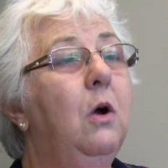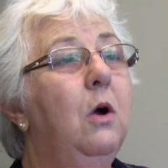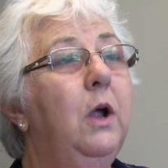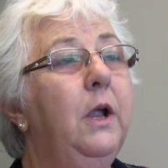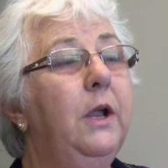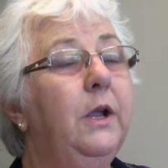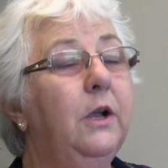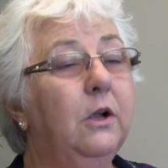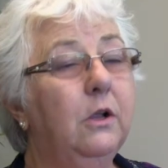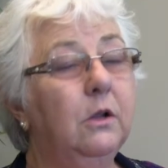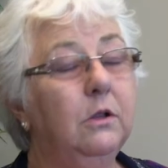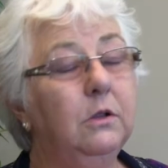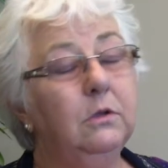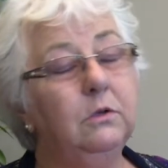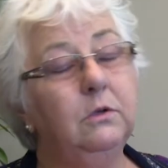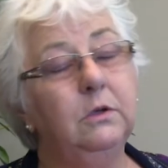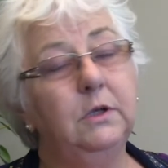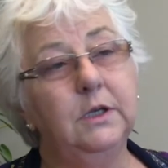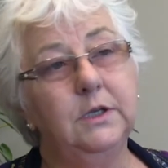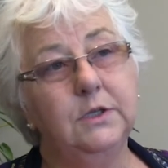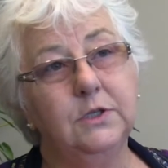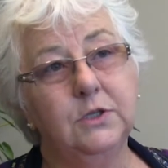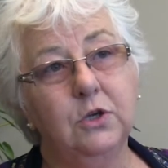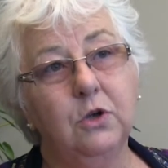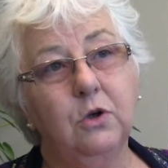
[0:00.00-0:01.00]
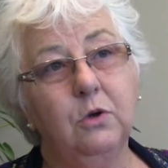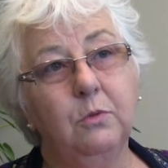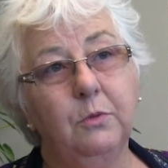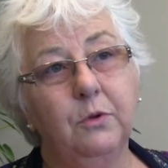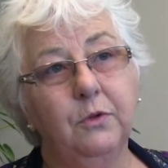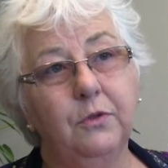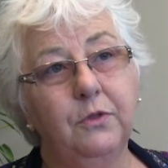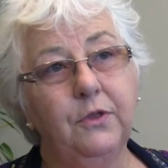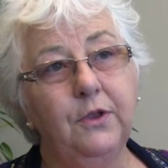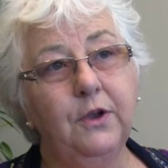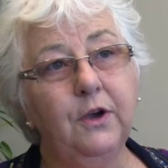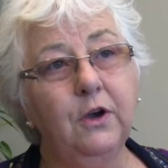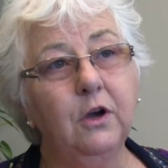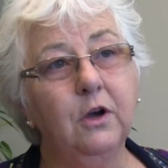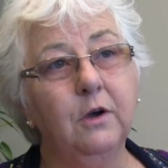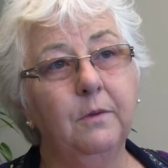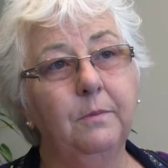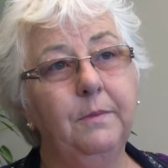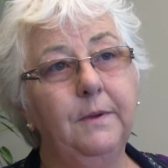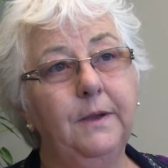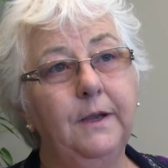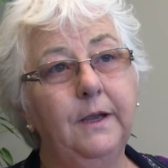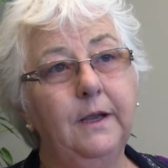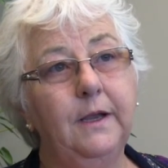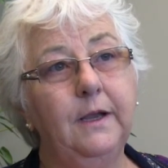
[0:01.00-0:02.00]
included
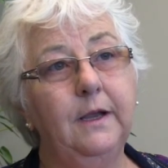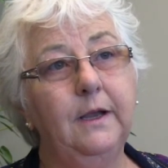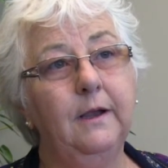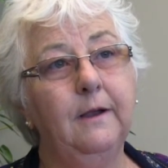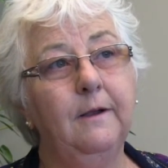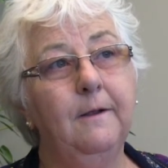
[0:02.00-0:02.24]
TomoTherapy